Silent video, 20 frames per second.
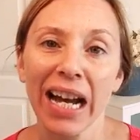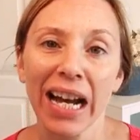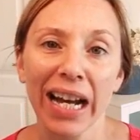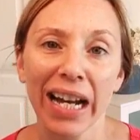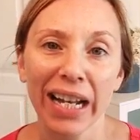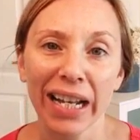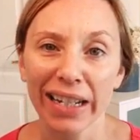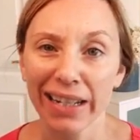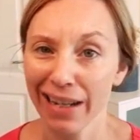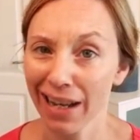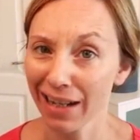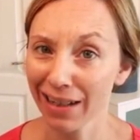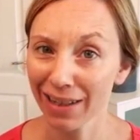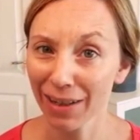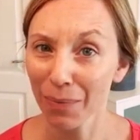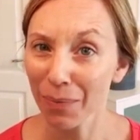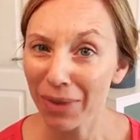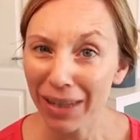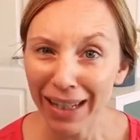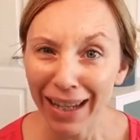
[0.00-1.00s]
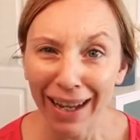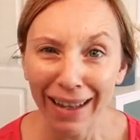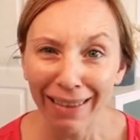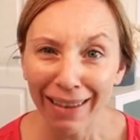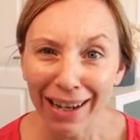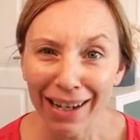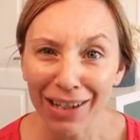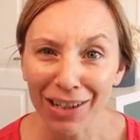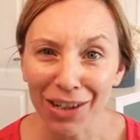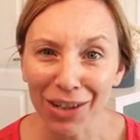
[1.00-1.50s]
Not something I
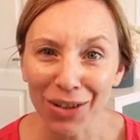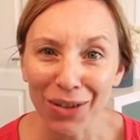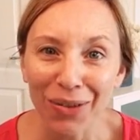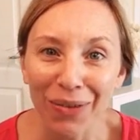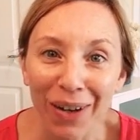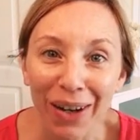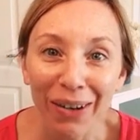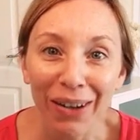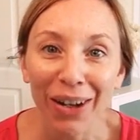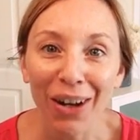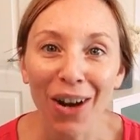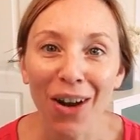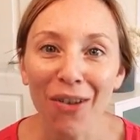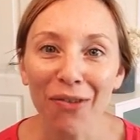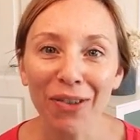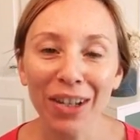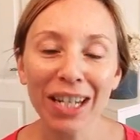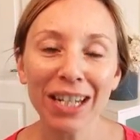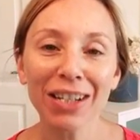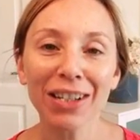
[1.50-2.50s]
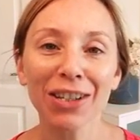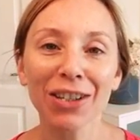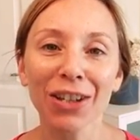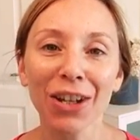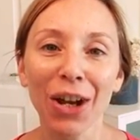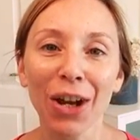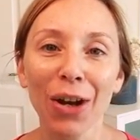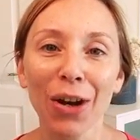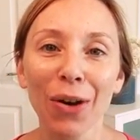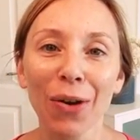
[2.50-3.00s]
like to do very often.
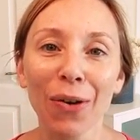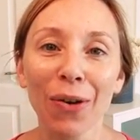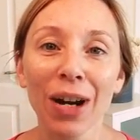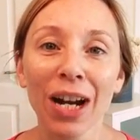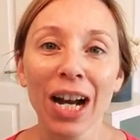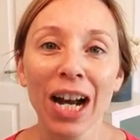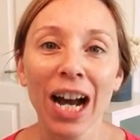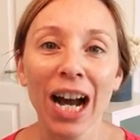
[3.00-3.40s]
So